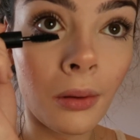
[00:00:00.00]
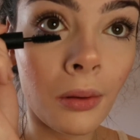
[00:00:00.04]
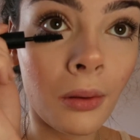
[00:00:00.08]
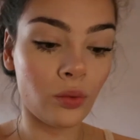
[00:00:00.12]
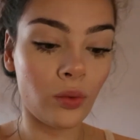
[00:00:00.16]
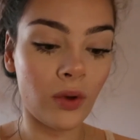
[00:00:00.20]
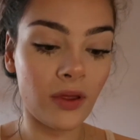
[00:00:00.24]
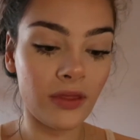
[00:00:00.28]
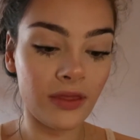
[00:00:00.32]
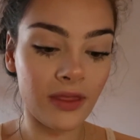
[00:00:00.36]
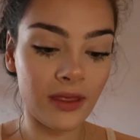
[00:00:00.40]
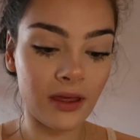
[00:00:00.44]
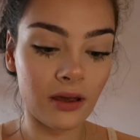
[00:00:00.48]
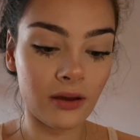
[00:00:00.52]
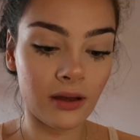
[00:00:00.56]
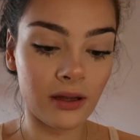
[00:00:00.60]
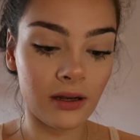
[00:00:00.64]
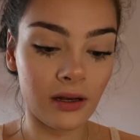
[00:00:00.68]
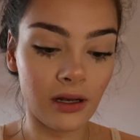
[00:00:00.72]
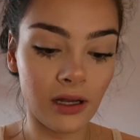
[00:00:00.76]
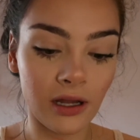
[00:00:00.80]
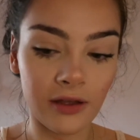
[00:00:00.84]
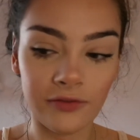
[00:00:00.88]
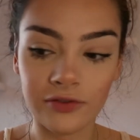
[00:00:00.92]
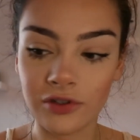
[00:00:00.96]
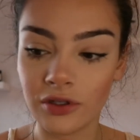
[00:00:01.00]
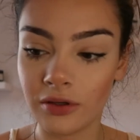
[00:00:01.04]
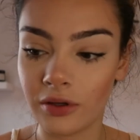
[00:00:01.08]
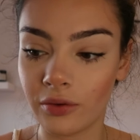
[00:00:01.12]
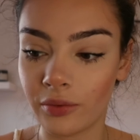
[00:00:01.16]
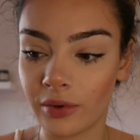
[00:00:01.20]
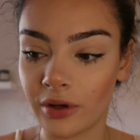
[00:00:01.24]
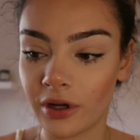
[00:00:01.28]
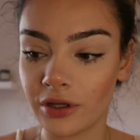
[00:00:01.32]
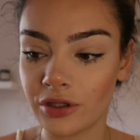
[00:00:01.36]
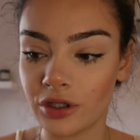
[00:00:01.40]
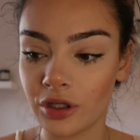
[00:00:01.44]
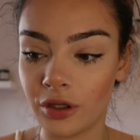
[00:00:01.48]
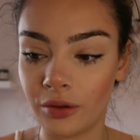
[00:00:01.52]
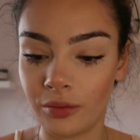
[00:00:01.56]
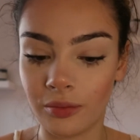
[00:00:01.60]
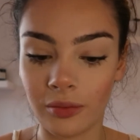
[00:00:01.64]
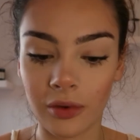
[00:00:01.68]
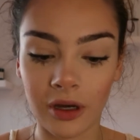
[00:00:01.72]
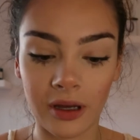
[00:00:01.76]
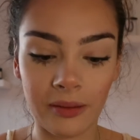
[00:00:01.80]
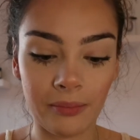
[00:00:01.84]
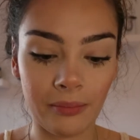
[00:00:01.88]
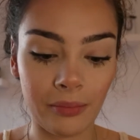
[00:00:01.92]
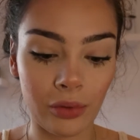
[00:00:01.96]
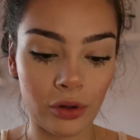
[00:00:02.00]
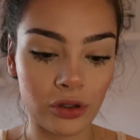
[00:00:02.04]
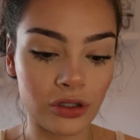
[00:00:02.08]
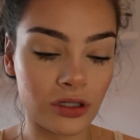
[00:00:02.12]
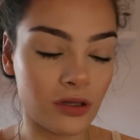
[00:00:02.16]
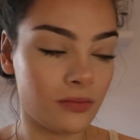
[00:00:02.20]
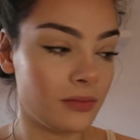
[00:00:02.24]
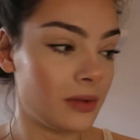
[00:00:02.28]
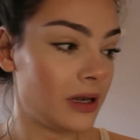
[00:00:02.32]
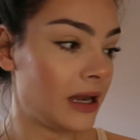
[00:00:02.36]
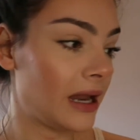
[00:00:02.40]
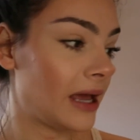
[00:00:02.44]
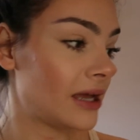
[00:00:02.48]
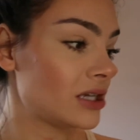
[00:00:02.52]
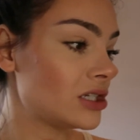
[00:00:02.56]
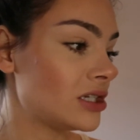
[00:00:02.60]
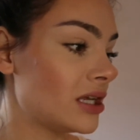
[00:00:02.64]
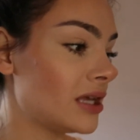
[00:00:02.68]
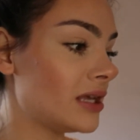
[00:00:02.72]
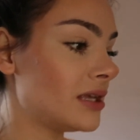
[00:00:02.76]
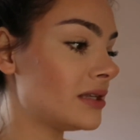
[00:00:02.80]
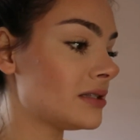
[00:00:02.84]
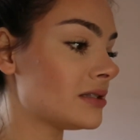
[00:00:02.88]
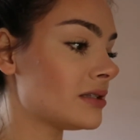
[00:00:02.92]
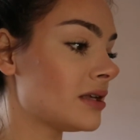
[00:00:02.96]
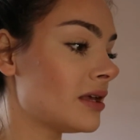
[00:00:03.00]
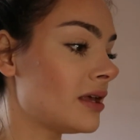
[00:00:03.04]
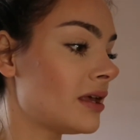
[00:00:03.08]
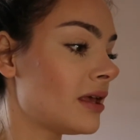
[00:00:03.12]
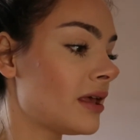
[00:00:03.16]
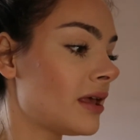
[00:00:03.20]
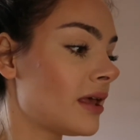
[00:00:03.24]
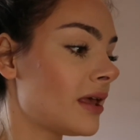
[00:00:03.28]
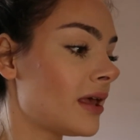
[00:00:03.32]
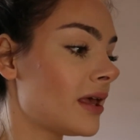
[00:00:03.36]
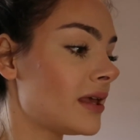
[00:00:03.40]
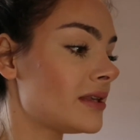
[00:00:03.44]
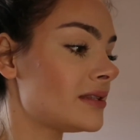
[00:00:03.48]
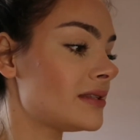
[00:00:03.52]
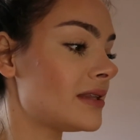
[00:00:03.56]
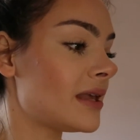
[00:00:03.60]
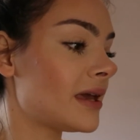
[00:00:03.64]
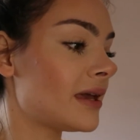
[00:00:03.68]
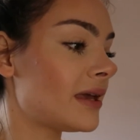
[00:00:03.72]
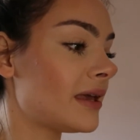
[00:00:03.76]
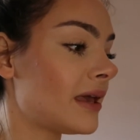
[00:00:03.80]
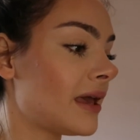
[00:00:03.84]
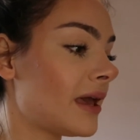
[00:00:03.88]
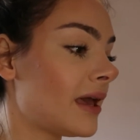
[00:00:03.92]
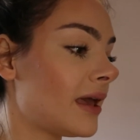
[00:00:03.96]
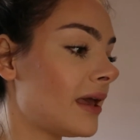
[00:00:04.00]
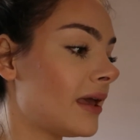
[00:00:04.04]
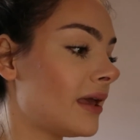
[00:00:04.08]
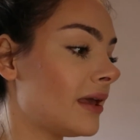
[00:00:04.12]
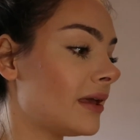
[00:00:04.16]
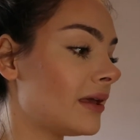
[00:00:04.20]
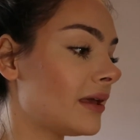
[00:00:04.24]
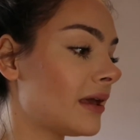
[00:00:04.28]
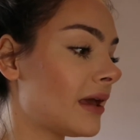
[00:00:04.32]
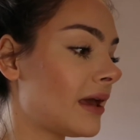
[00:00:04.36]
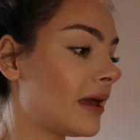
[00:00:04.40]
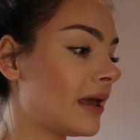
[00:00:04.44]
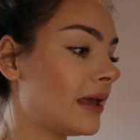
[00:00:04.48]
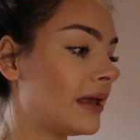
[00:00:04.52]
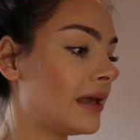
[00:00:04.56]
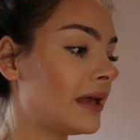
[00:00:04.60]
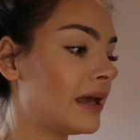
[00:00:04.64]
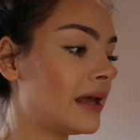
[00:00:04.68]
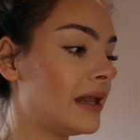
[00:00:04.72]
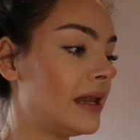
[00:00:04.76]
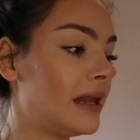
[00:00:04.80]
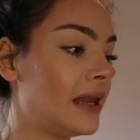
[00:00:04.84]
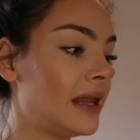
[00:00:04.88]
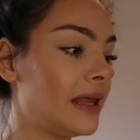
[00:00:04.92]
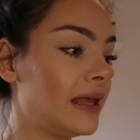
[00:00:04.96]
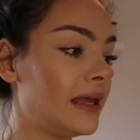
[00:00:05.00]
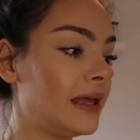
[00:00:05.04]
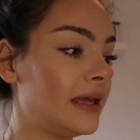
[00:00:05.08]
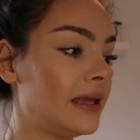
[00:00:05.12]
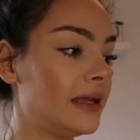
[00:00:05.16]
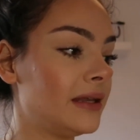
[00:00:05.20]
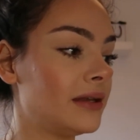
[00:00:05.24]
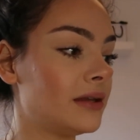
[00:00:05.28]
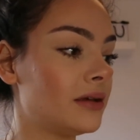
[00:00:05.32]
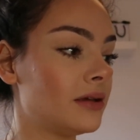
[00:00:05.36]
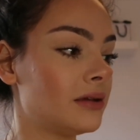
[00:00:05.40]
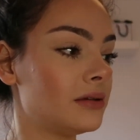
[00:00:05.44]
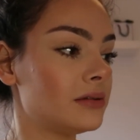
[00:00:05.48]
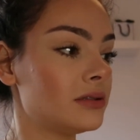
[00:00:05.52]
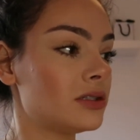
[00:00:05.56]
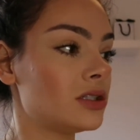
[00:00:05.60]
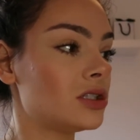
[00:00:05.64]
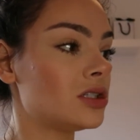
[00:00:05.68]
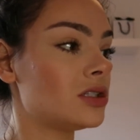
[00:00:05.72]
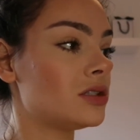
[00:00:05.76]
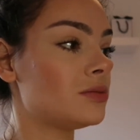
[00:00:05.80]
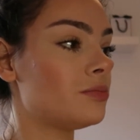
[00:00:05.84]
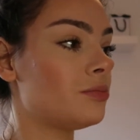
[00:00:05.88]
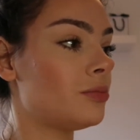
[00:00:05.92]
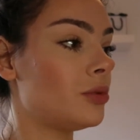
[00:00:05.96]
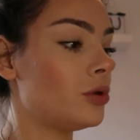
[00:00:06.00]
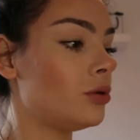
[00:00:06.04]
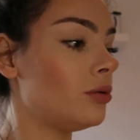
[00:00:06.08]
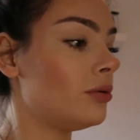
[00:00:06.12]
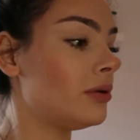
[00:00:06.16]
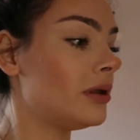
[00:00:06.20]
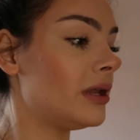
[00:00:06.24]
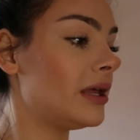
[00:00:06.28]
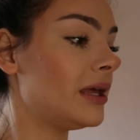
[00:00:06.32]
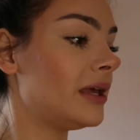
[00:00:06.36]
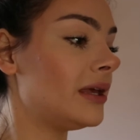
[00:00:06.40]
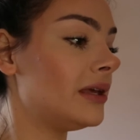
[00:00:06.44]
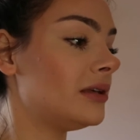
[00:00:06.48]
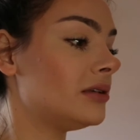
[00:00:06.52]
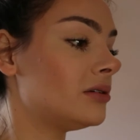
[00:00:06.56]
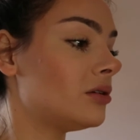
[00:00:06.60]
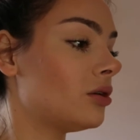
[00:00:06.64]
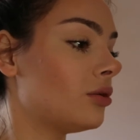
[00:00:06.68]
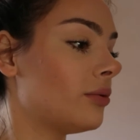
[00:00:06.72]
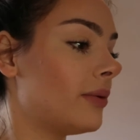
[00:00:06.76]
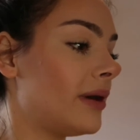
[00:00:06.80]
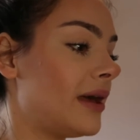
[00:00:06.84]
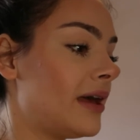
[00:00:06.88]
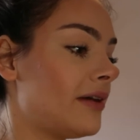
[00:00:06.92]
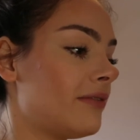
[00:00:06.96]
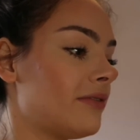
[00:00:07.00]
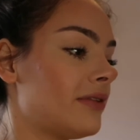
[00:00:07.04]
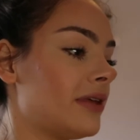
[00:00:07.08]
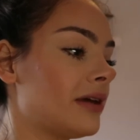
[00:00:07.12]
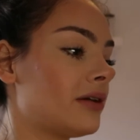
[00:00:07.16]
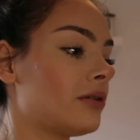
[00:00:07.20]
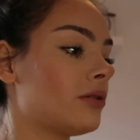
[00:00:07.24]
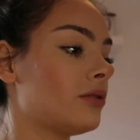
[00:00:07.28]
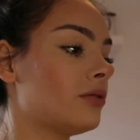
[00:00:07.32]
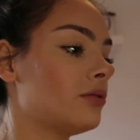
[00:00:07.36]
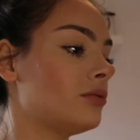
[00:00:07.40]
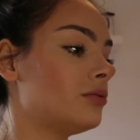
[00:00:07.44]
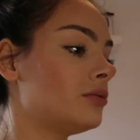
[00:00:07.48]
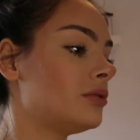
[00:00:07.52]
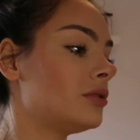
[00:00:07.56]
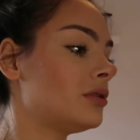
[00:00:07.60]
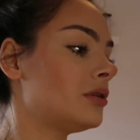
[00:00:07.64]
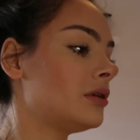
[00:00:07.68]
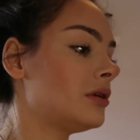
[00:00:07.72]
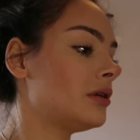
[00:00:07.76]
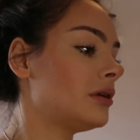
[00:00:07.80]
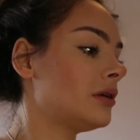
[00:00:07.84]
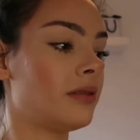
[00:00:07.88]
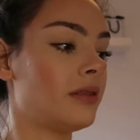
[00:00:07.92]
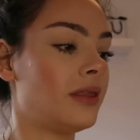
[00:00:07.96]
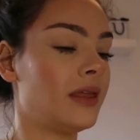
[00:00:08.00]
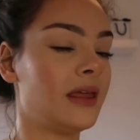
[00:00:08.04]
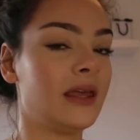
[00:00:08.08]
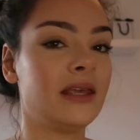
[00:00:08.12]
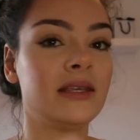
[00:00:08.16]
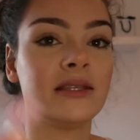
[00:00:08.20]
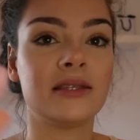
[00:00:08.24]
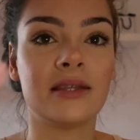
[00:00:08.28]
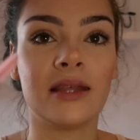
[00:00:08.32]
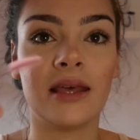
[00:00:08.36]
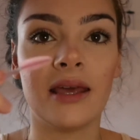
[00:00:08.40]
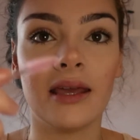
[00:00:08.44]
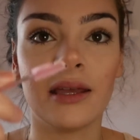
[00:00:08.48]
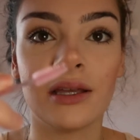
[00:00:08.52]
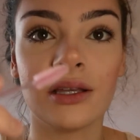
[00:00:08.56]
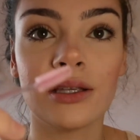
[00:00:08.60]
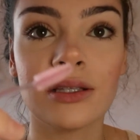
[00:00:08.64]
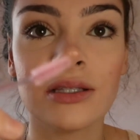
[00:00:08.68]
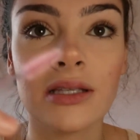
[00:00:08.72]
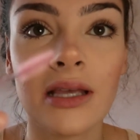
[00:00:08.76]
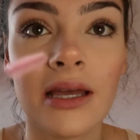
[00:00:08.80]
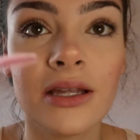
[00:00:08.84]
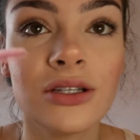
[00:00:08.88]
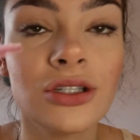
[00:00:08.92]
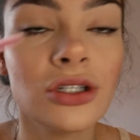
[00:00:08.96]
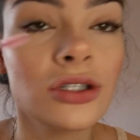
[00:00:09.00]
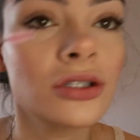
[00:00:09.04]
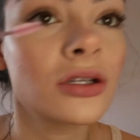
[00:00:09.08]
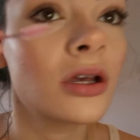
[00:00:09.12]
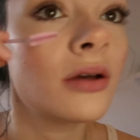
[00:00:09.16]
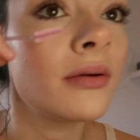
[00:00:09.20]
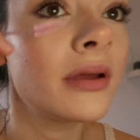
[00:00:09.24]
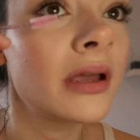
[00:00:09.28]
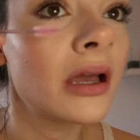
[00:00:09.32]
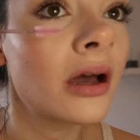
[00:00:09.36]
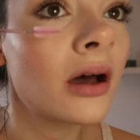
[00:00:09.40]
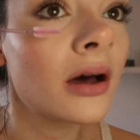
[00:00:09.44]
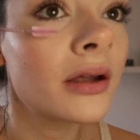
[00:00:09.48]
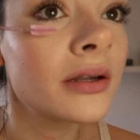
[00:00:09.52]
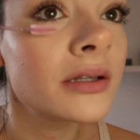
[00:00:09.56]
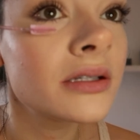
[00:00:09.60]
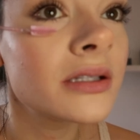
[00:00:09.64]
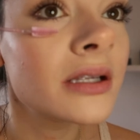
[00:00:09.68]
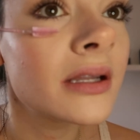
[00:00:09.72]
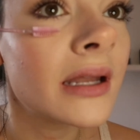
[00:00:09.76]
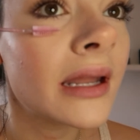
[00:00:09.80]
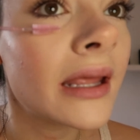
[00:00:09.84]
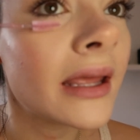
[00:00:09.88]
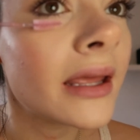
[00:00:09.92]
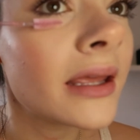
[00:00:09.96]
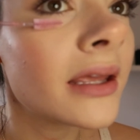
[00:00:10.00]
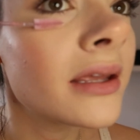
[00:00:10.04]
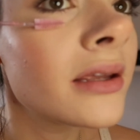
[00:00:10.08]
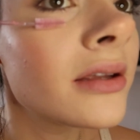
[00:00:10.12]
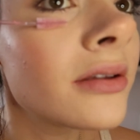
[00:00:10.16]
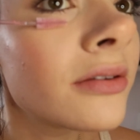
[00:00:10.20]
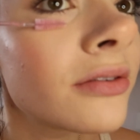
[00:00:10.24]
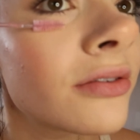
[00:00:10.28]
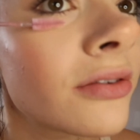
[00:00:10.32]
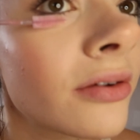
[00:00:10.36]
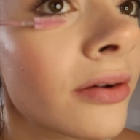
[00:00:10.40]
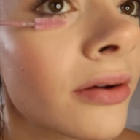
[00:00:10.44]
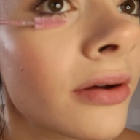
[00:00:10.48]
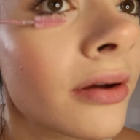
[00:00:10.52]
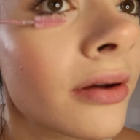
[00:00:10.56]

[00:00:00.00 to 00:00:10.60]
So one thing I love doing when I do my bottom lashes is then getting a clean spoolie, or whatever they're called, these things, and just going underneath